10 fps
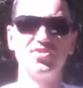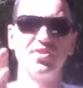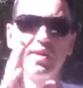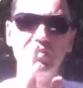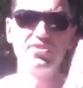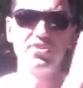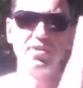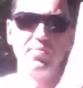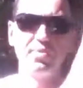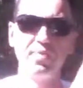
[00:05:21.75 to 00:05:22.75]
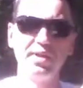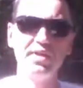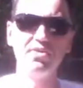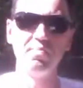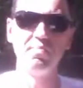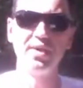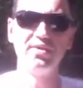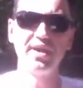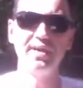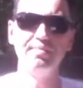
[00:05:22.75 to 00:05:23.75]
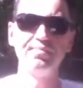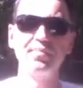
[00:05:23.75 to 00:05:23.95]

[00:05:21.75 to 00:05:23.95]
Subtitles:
So that means I can put the money in on Monday,